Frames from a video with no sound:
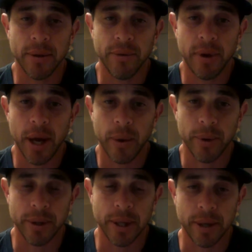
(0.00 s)
and see how
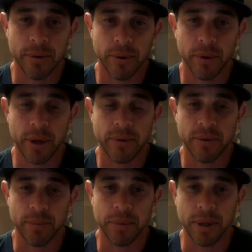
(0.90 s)
I did. So that's
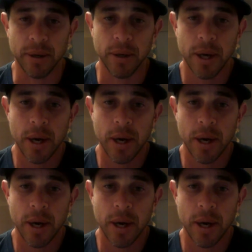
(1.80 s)
something